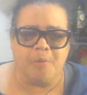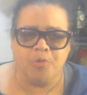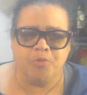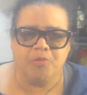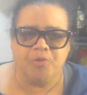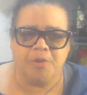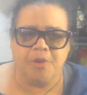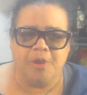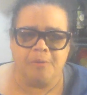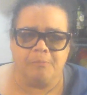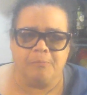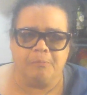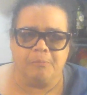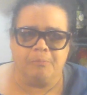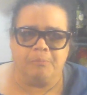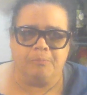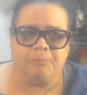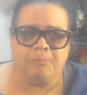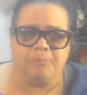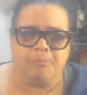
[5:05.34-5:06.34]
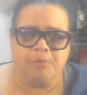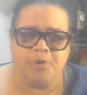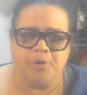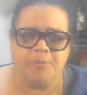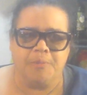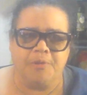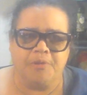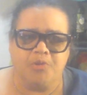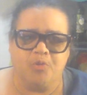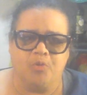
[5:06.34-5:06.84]
mostly I'm
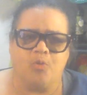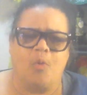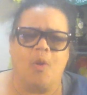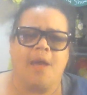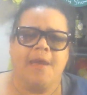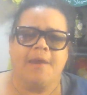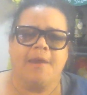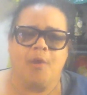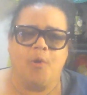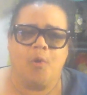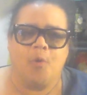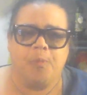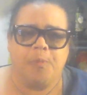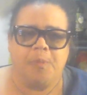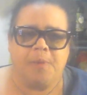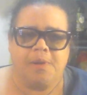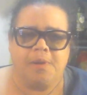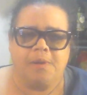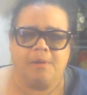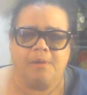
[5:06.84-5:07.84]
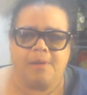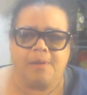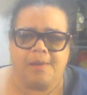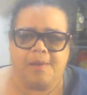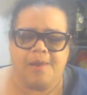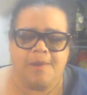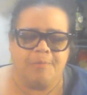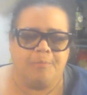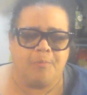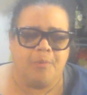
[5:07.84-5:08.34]
pretty much wide open,
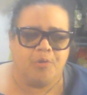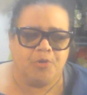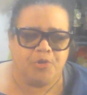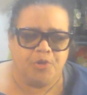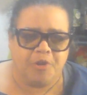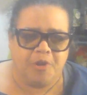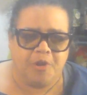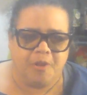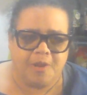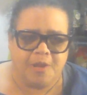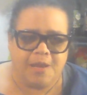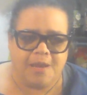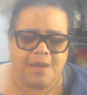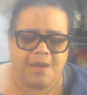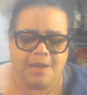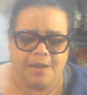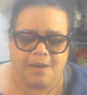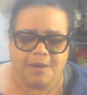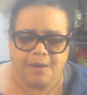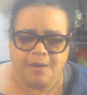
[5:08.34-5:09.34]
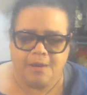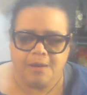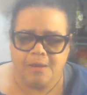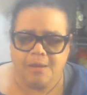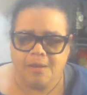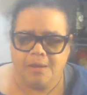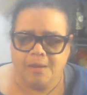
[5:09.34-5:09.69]
like emotionally and.